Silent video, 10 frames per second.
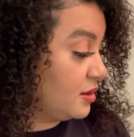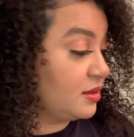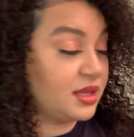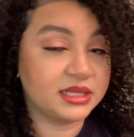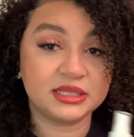
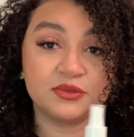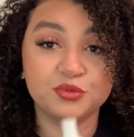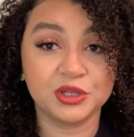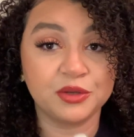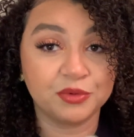this is
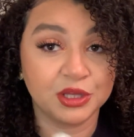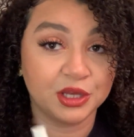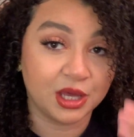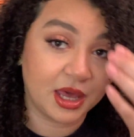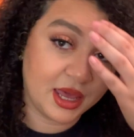really, really
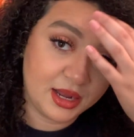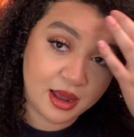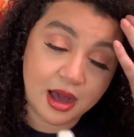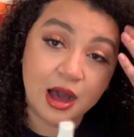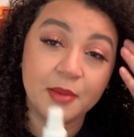good.
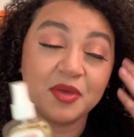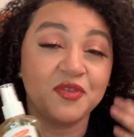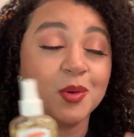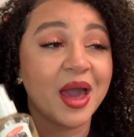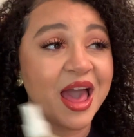If
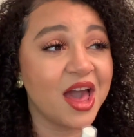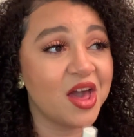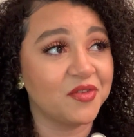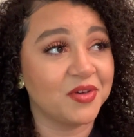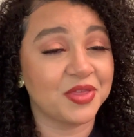you
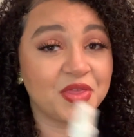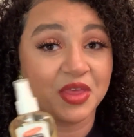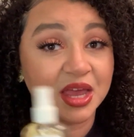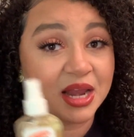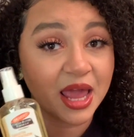have
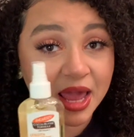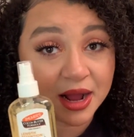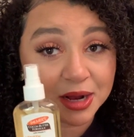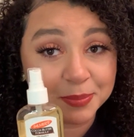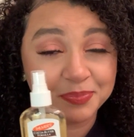thin hair,